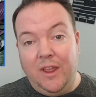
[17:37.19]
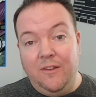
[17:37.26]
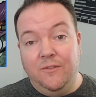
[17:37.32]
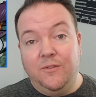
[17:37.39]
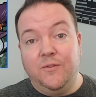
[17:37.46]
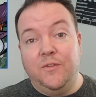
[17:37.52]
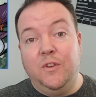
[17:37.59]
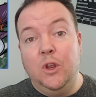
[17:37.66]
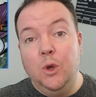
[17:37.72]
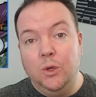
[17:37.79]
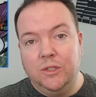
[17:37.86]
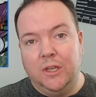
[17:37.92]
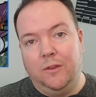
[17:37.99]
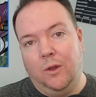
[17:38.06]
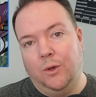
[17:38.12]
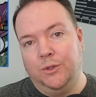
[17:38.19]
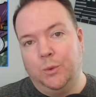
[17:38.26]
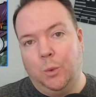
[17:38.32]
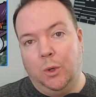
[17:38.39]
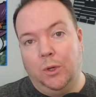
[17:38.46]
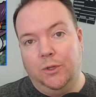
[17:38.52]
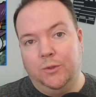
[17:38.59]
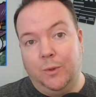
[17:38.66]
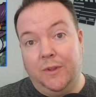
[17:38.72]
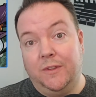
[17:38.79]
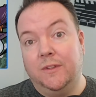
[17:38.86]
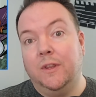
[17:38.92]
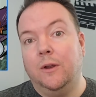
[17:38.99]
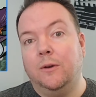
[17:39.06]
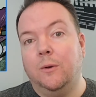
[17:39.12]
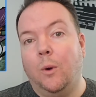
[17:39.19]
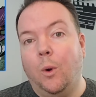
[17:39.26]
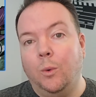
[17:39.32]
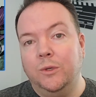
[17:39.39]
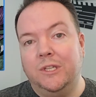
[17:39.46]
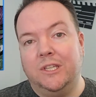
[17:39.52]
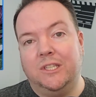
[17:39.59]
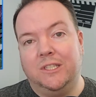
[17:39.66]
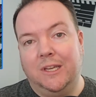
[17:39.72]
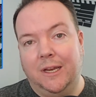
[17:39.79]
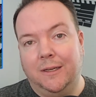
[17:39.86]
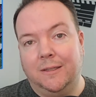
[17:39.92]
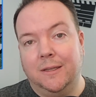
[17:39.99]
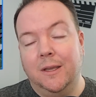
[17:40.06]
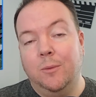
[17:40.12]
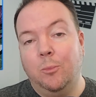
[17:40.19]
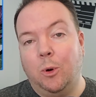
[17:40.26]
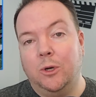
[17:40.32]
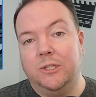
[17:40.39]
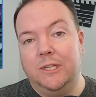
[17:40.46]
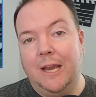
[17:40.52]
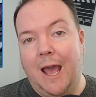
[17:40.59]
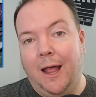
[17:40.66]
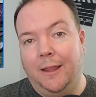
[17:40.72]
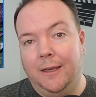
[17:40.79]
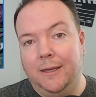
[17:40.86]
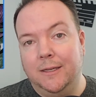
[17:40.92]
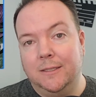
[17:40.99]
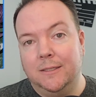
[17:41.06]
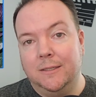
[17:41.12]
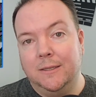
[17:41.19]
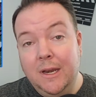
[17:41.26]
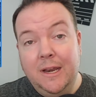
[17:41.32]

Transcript: infusing those worlds with their own distinct personalities.